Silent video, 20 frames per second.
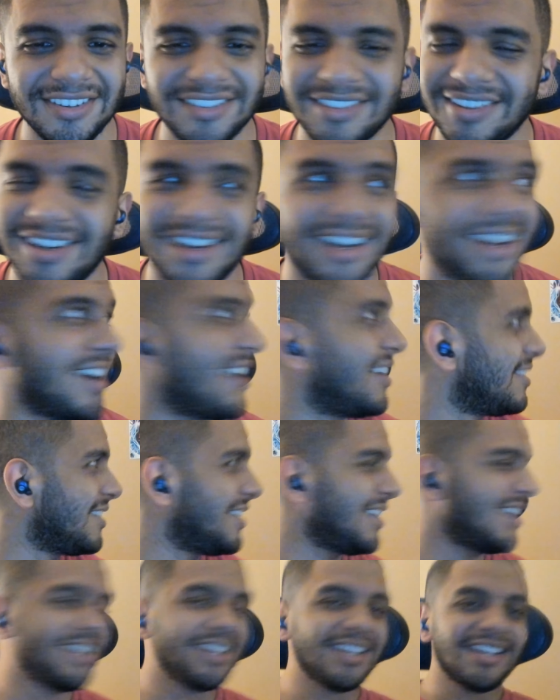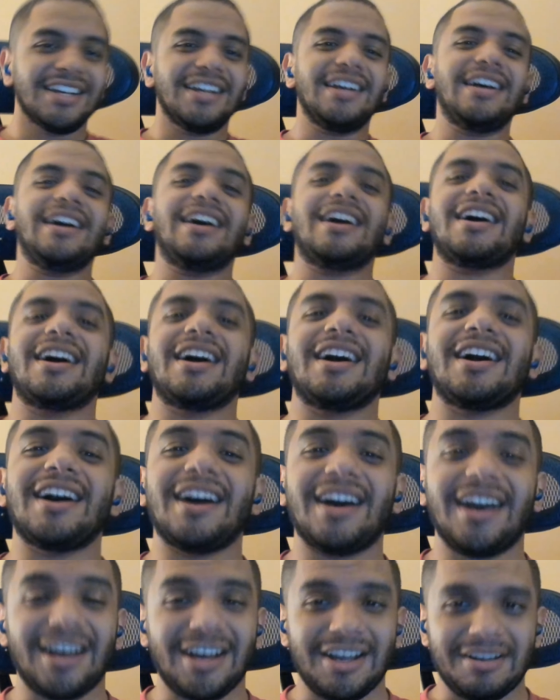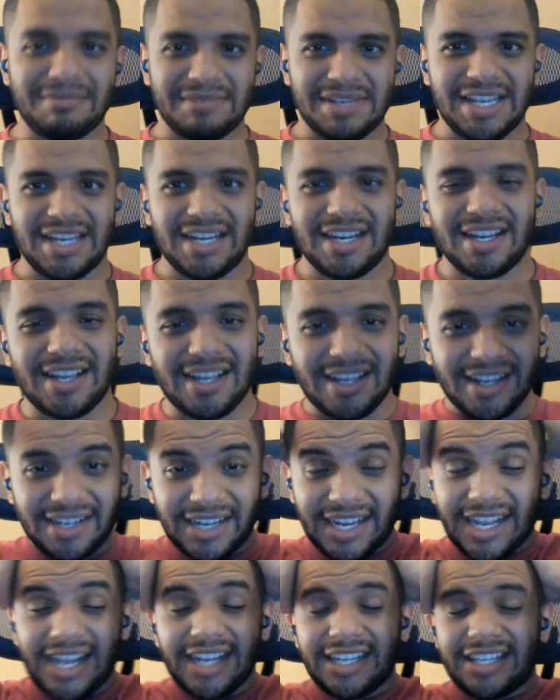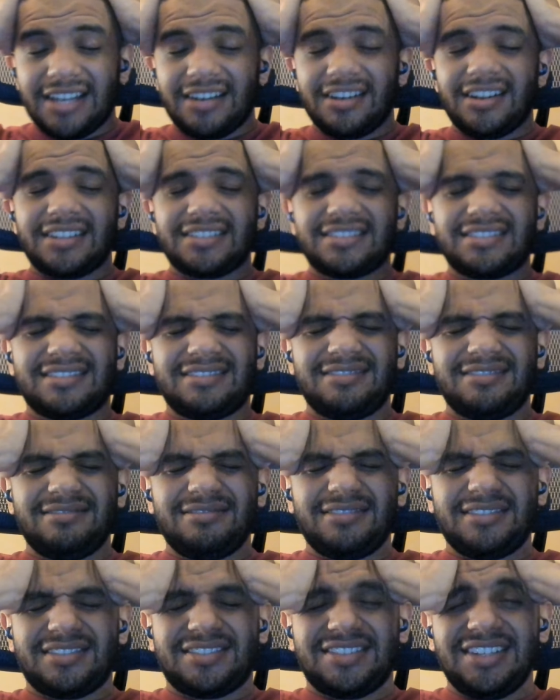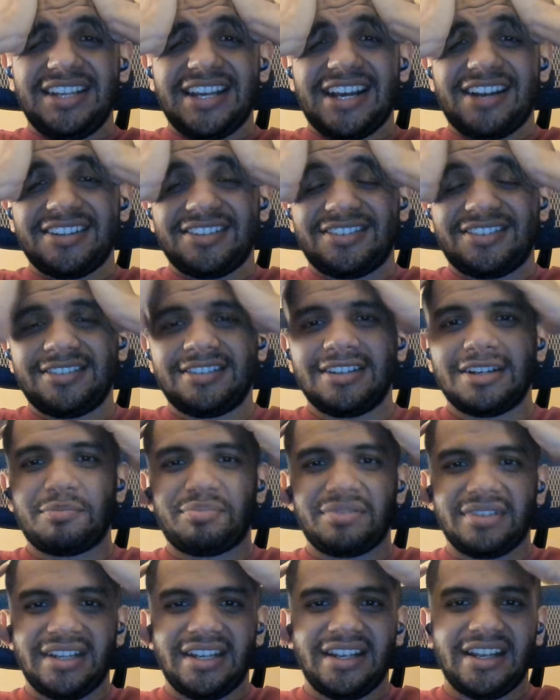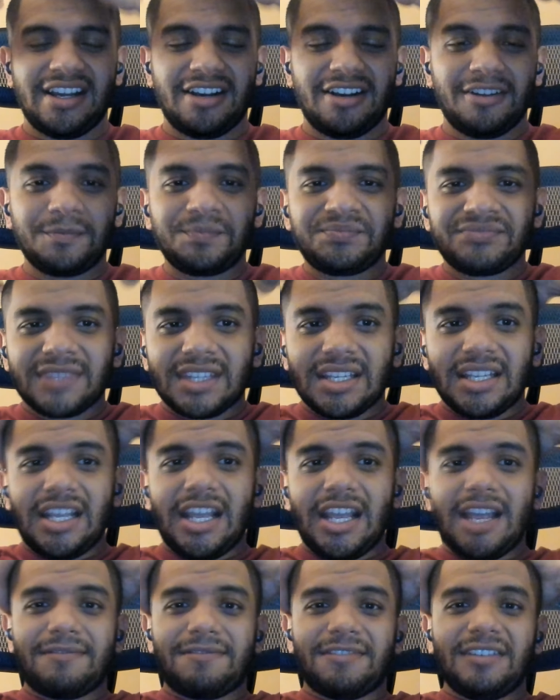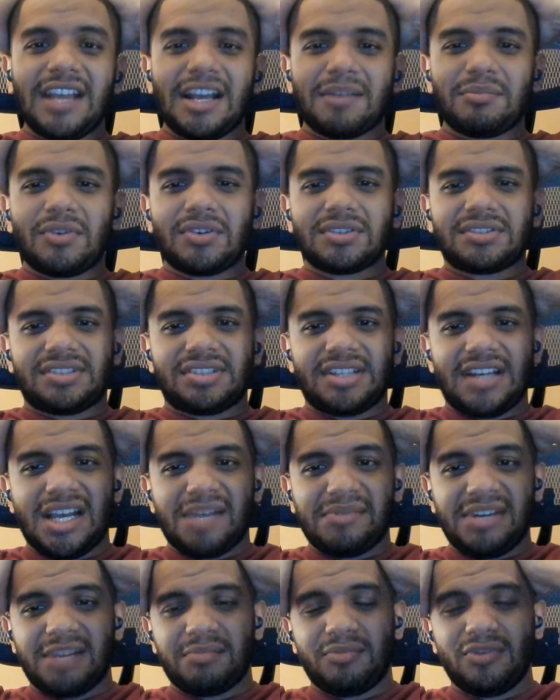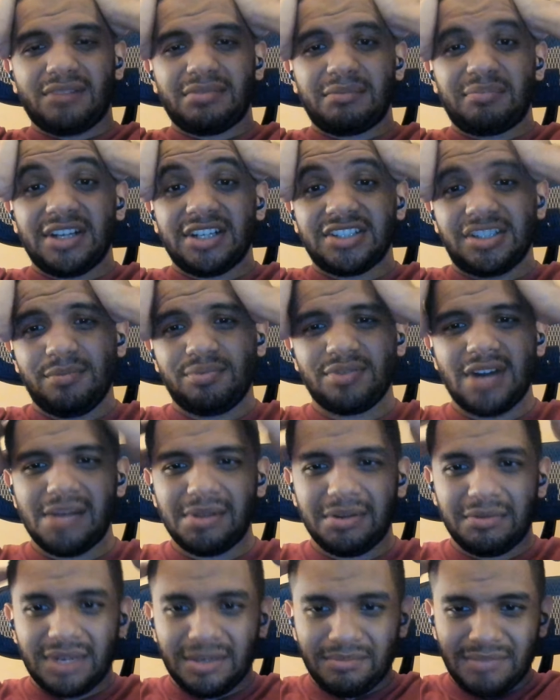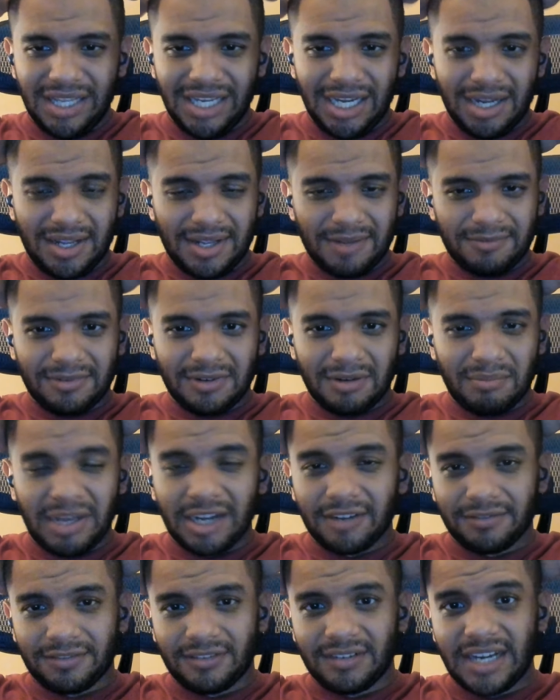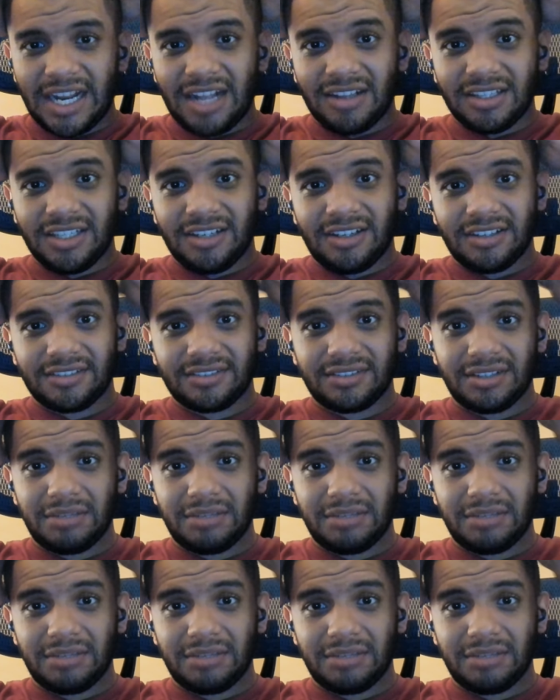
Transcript: Oh, oh man, I cannot see how this is gonna play out. If he had more time and had more of a budget, you probably would have made it for a better finale, honestly.